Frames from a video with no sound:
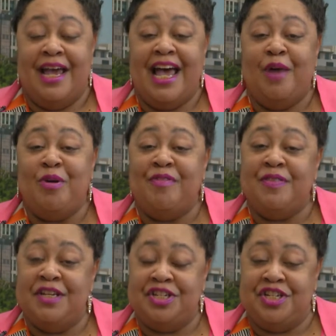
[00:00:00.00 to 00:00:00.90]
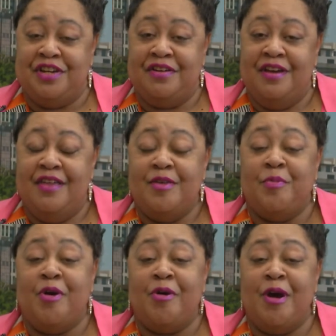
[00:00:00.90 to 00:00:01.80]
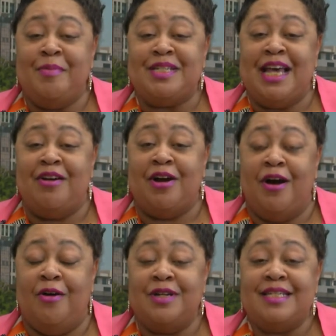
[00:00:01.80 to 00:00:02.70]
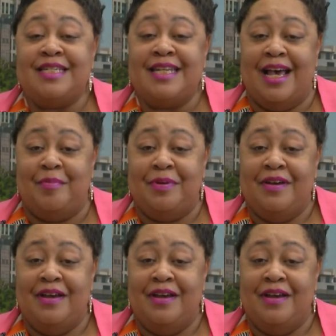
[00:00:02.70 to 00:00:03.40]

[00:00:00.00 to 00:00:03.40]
However, this year, the program is now called STEP